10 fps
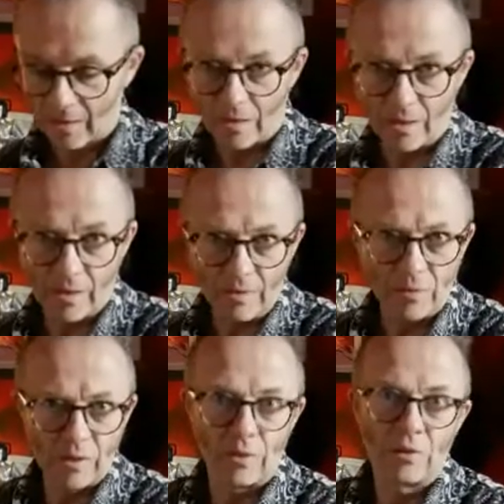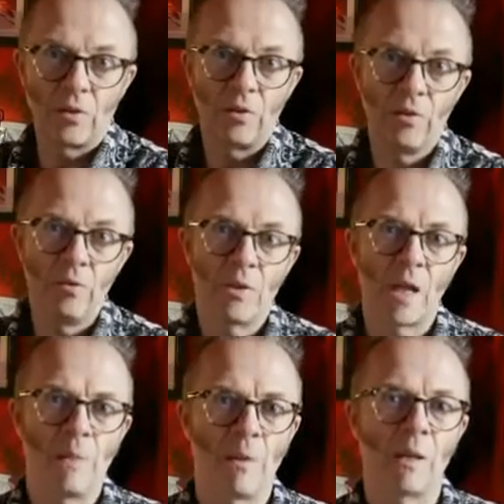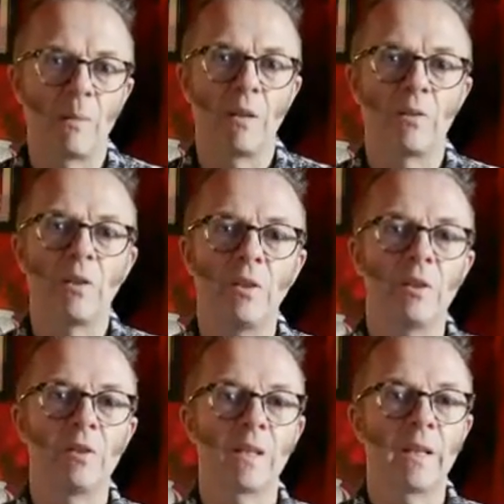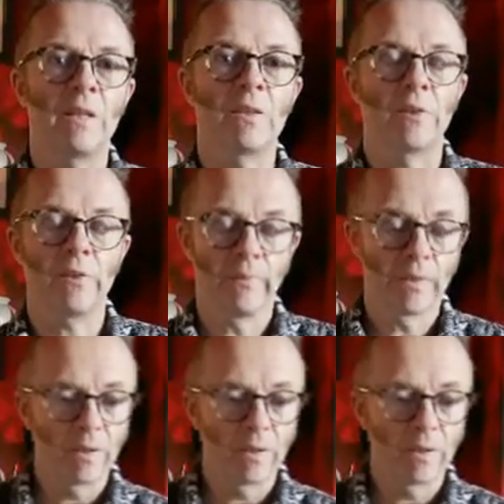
Evil Dead 2 came out about 2 years later,